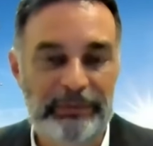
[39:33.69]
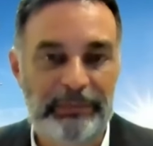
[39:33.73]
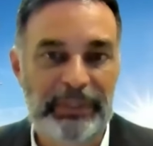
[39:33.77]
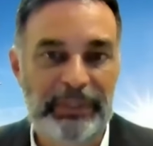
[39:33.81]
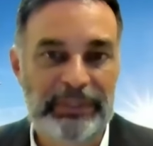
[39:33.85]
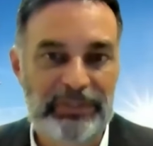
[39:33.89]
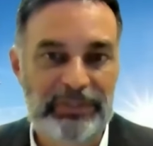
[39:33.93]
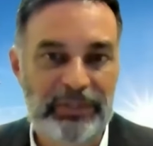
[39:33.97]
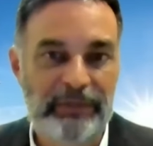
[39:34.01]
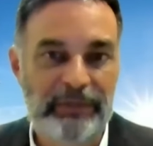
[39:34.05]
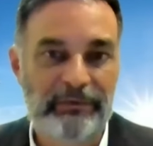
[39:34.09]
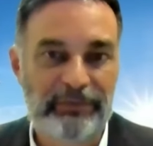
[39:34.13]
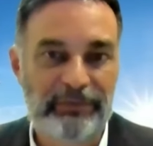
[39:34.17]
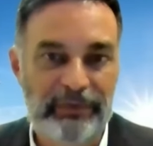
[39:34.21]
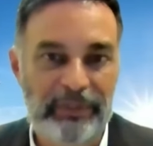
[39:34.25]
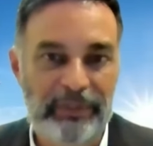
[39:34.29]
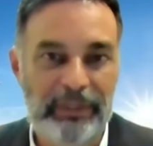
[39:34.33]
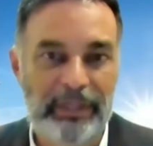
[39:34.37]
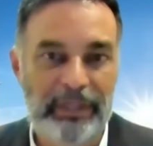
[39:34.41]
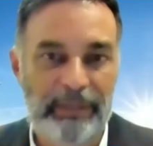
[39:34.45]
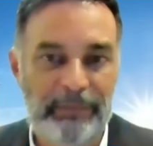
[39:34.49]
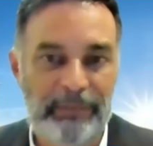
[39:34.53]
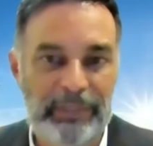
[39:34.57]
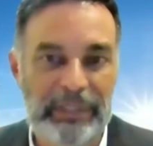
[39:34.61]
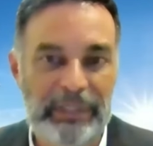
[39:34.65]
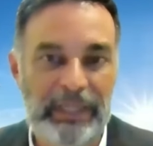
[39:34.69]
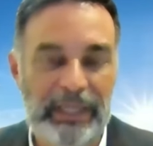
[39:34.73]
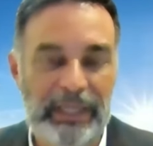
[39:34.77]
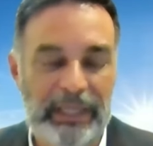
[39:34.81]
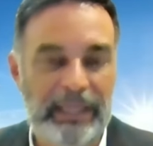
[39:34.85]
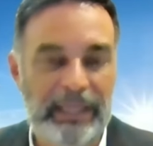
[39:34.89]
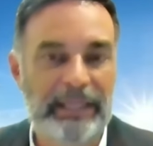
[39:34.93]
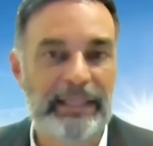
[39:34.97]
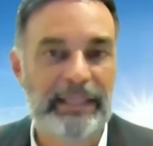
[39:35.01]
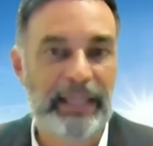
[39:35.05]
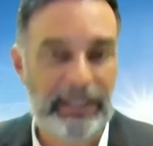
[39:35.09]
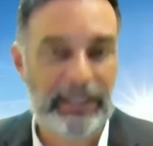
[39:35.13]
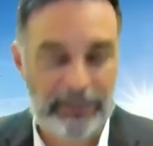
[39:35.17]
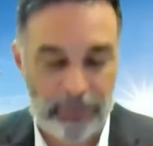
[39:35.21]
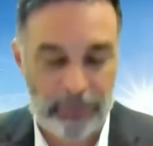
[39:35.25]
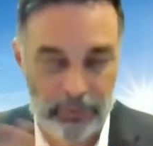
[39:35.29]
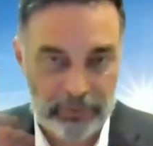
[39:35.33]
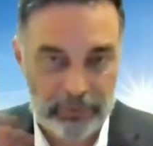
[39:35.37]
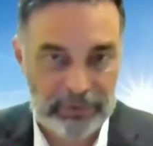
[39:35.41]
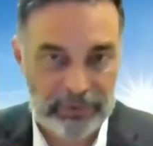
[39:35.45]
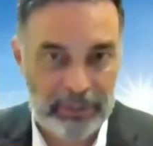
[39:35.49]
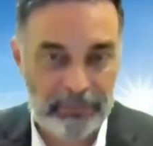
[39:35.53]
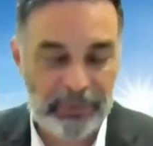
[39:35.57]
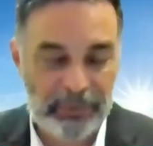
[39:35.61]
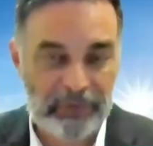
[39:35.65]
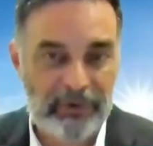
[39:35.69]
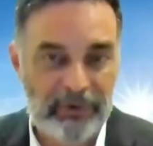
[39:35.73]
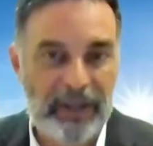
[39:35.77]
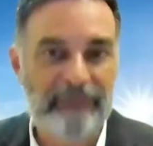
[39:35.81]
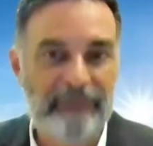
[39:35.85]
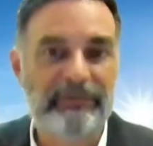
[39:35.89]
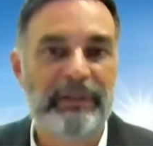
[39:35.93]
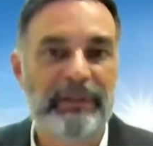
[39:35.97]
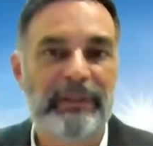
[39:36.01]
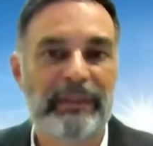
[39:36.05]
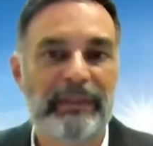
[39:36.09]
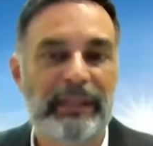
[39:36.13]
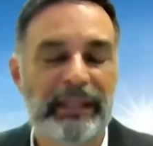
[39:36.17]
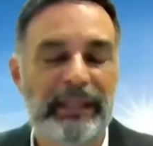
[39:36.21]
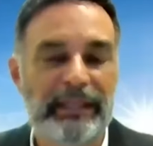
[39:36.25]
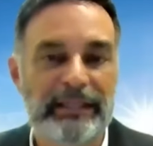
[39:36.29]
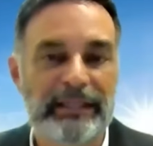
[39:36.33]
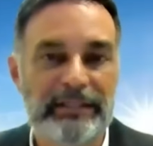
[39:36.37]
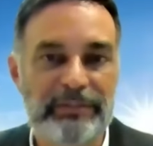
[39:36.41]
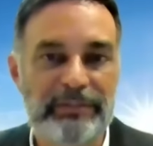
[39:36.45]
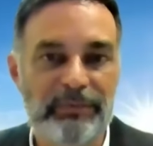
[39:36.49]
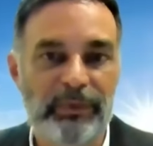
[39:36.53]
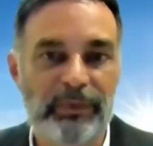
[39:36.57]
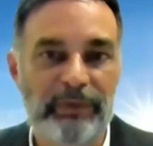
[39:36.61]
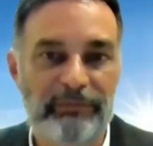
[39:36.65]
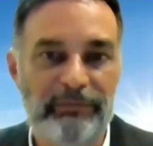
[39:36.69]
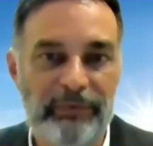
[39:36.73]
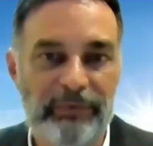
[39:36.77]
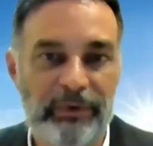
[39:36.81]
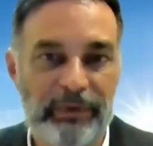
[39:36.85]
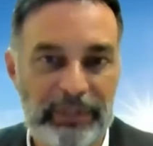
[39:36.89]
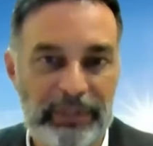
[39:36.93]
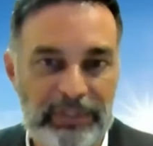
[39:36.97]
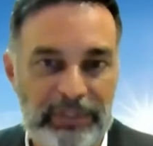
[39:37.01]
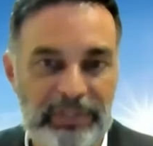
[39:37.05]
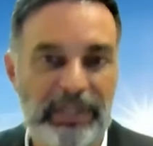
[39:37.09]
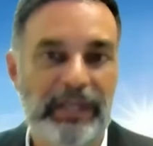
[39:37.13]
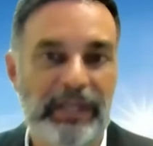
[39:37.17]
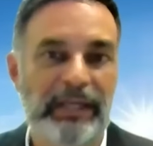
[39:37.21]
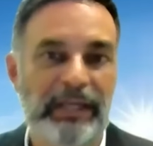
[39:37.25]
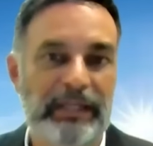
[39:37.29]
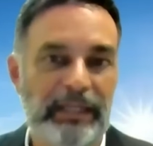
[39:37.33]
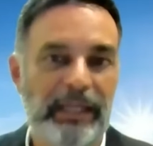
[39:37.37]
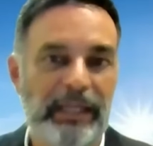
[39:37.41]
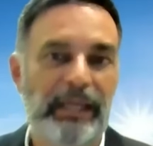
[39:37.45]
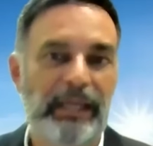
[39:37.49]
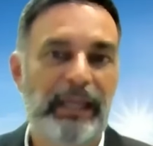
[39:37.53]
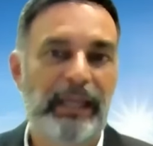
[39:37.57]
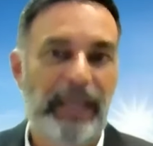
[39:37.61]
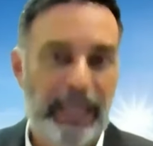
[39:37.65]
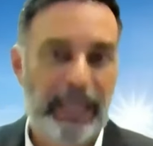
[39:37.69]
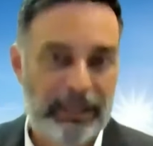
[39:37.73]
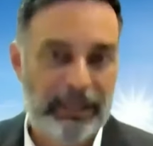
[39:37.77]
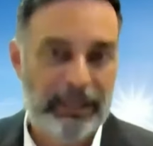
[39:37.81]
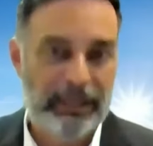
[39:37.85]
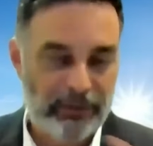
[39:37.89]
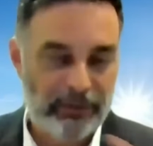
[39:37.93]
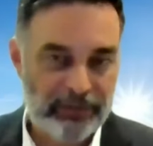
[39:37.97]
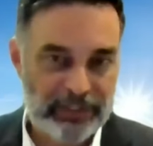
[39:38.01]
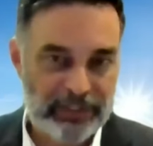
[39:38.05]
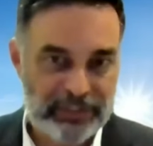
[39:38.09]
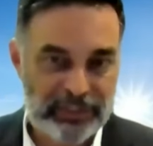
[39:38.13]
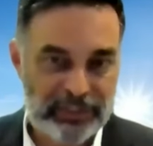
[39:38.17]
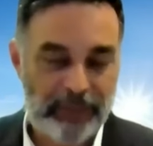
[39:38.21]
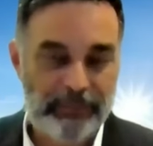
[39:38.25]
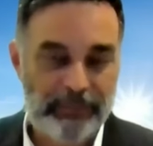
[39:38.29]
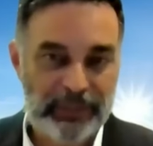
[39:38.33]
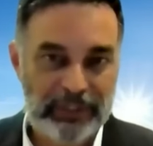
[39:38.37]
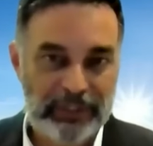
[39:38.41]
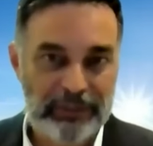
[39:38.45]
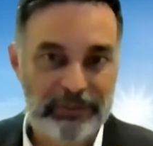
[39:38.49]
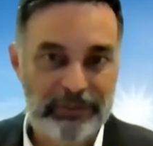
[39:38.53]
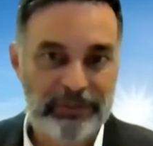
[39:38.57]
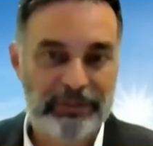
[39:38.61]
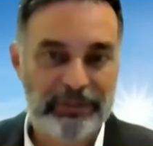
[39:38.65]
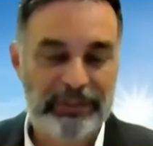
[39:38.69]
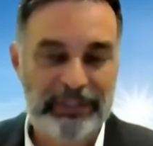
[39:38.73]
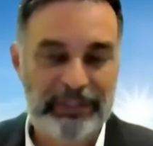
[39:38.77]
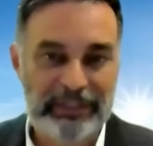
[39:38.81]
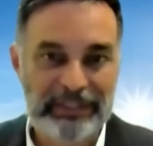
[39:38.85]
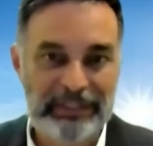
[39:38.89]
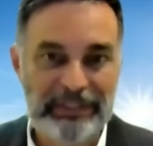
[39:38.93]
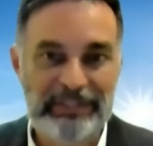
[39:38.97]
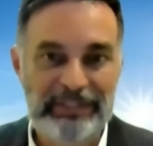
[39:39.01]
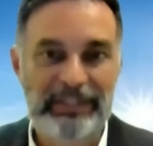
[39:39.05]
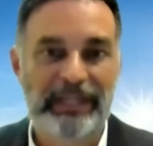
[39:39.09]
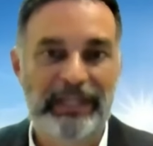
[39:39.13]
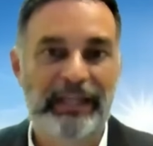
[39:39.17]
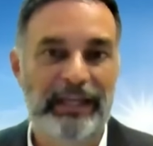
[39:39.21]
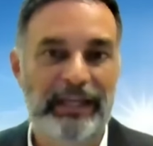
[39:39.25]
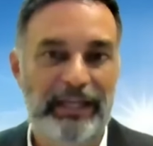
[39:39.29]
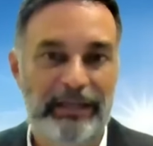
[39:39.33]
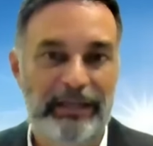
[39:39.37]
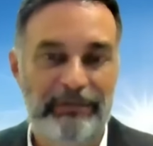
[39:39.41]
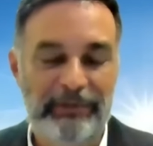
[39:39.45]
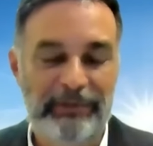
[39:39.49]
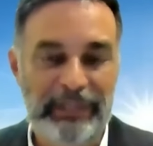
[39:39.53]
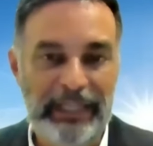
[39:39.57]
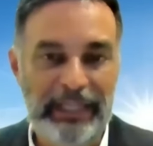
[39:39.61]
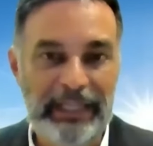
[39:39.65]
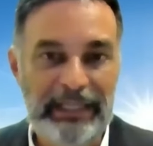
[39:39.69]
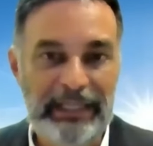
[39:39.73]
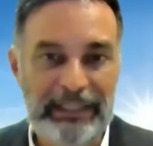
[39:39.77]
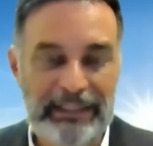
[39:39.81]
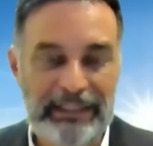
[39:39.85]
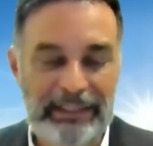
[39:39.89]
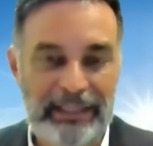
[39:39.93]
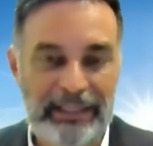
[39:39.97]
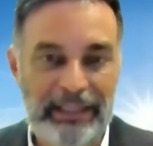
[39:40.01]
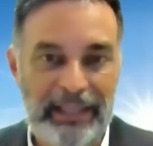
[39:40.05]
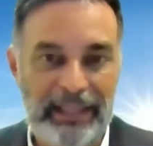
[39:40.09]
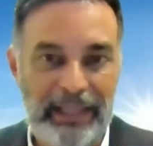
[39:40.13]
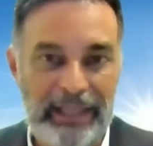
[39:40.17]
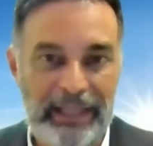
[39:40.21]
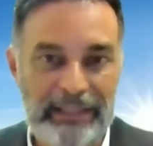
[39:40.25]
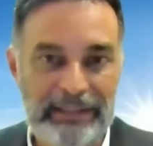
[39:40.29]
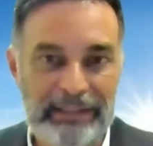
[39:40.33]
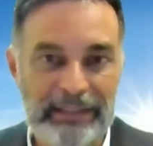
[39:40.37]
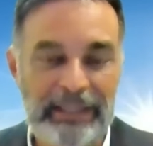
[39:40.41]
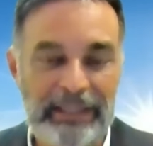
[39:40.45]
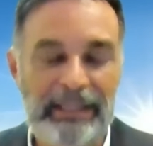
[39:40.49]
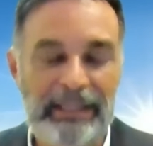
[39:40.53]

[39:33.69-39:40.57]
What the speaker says: But so for the coming decade, that whole demographic thing is we're focused on, and all the sub-industries related to that.